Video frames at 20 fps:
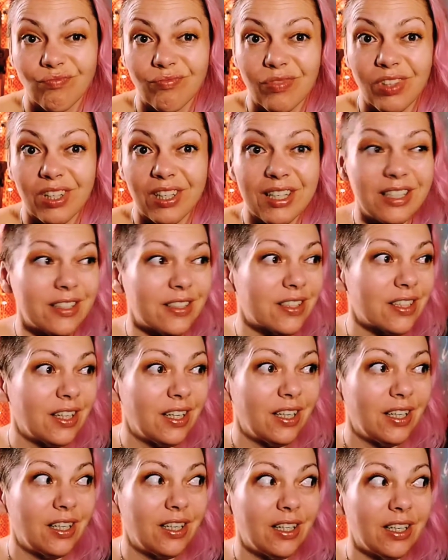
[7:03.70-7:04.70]
Because
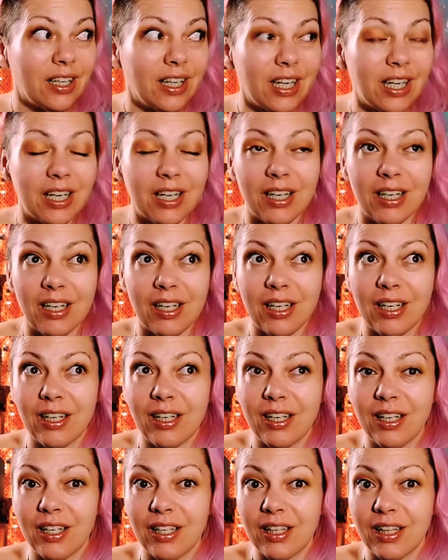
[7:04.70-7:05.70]

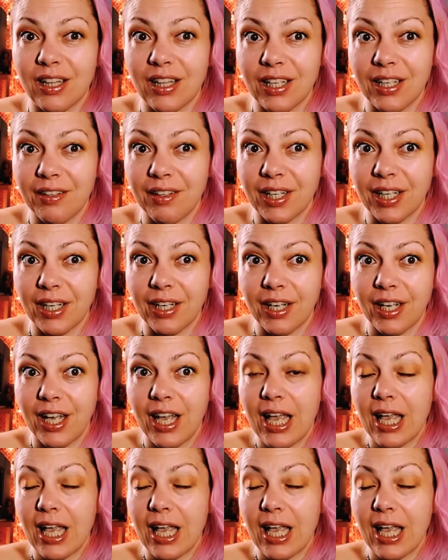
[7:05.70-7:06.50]
in theory,